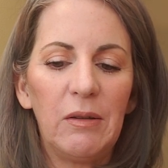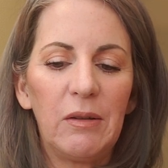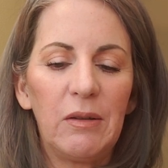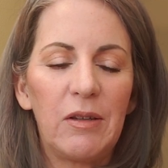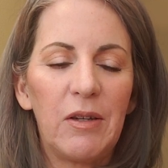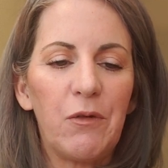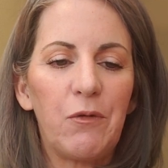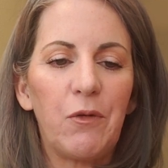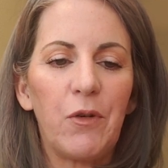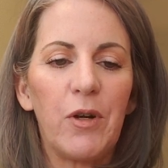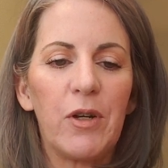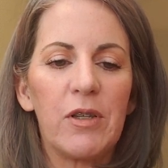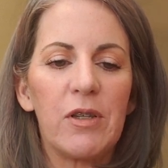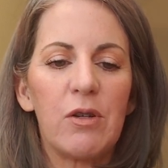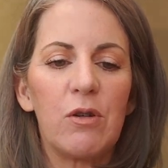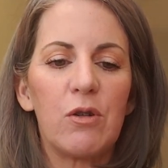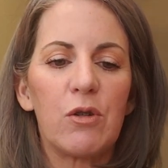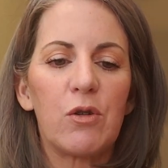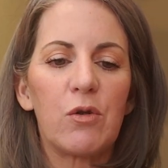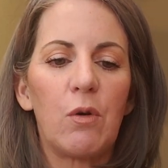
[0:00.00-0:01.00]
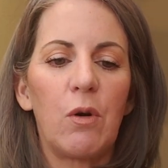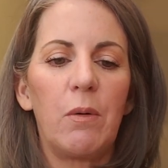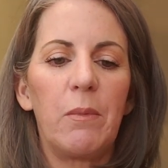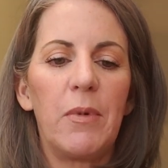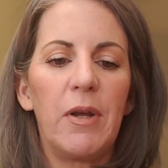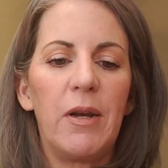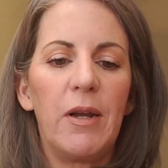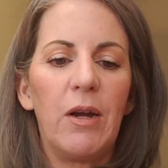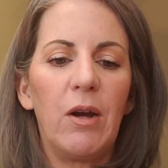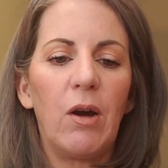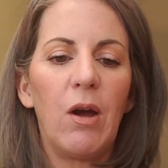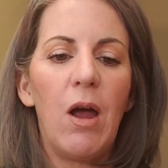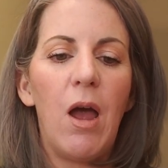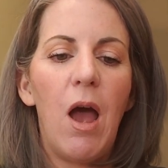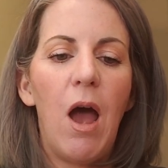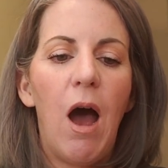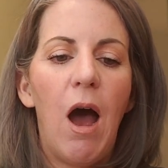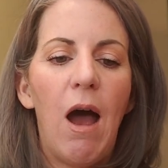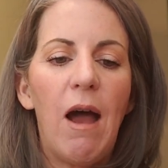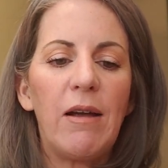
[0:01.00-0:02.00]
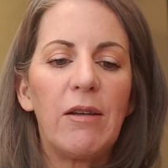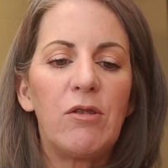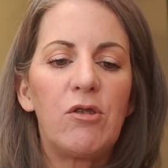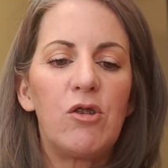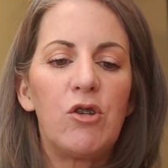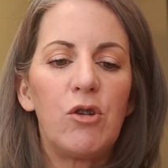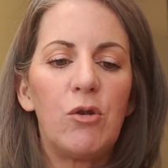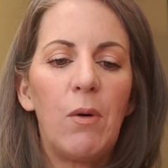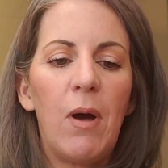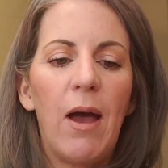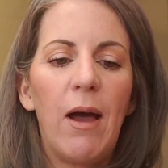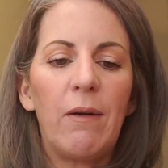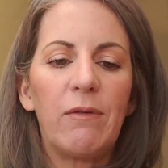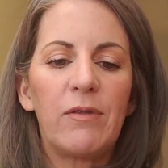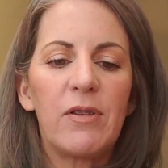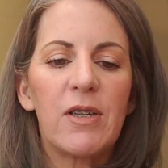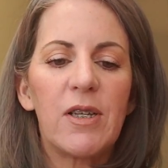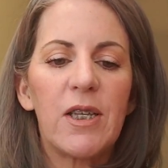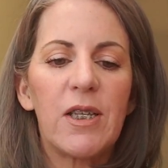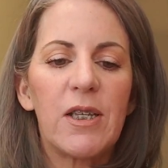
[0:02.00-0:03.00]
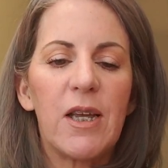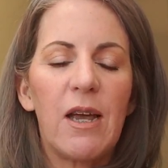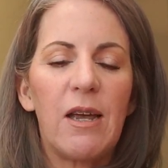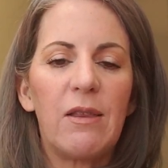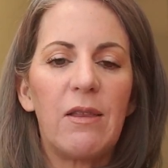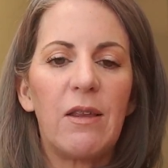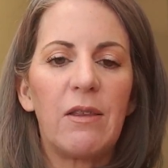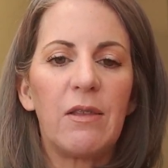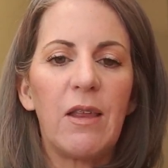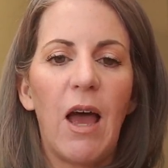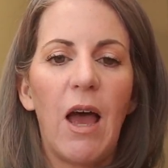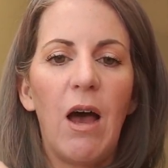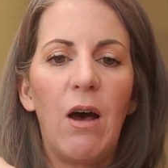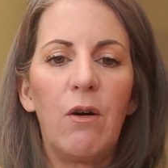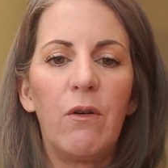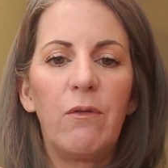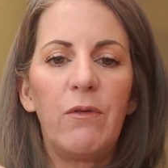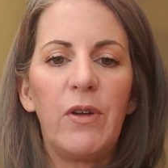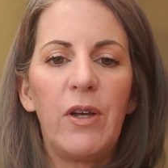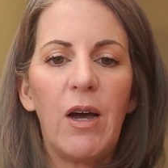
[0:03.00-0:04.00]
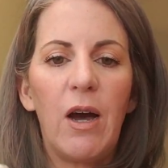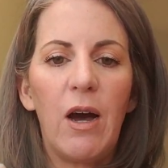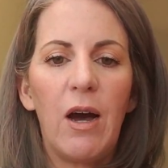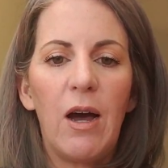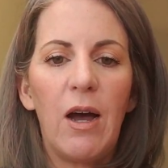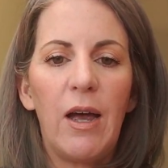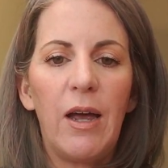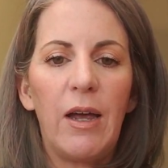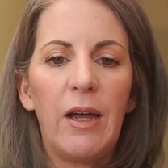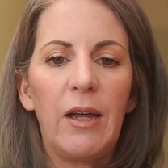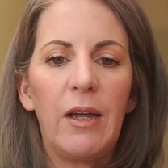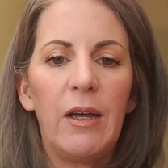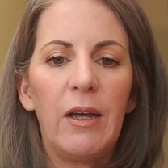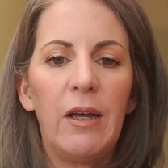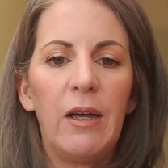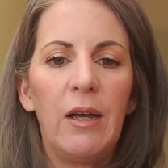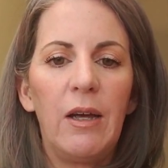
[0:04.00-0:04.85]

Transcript: different assortment here, I do have to say that the LVI